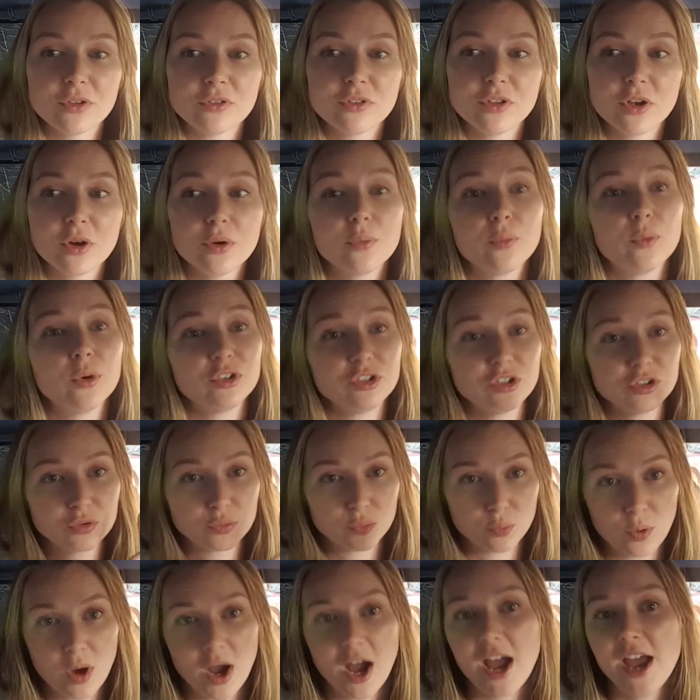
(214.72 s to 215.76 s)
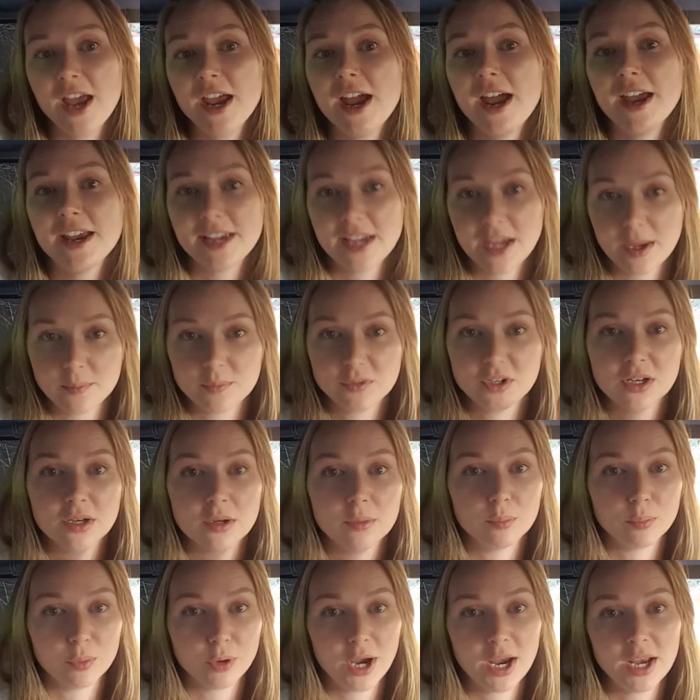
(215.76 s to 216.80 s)
Which is why I kept it
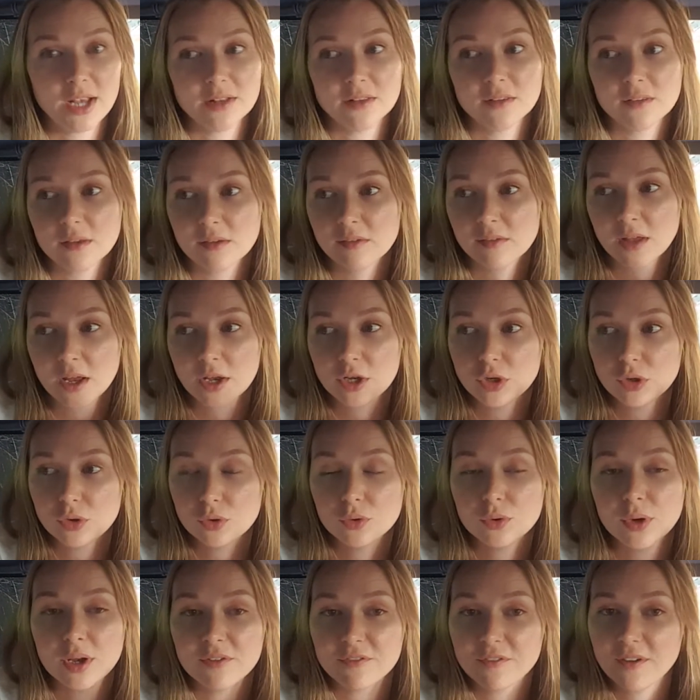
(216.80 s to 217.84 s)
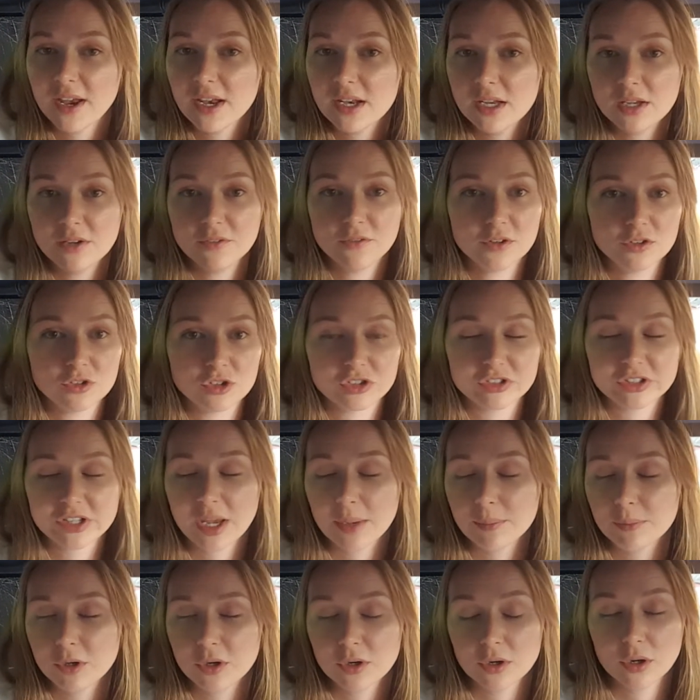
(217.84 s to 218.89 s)
in braids, because I knew if I even just
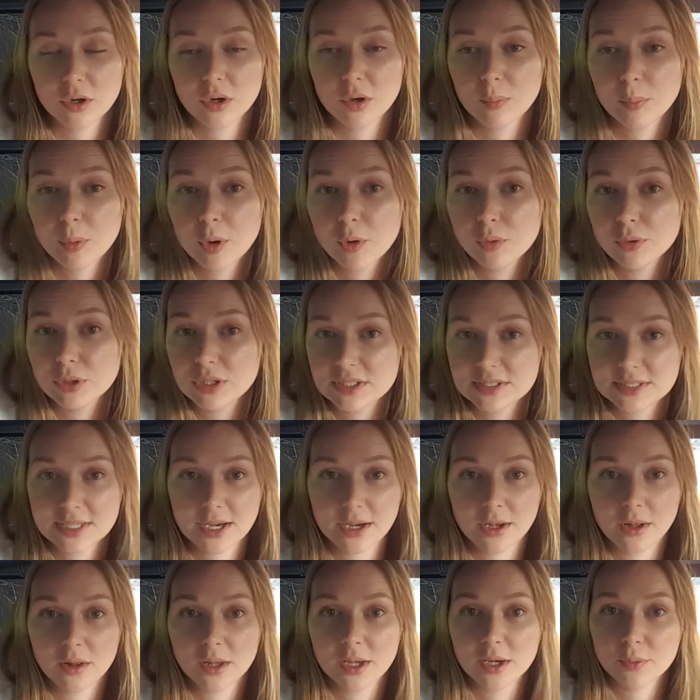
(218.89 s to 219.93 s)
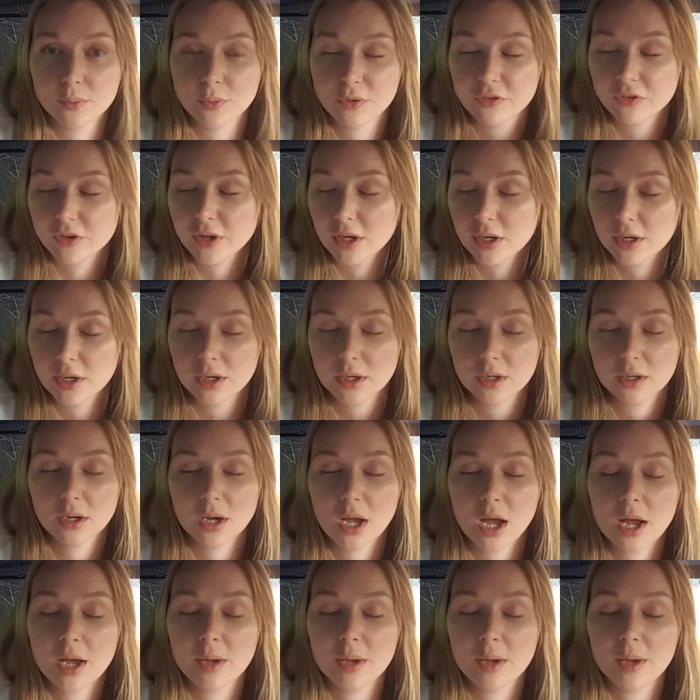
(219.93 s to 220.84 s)
kept it in a ponytail, it was gonna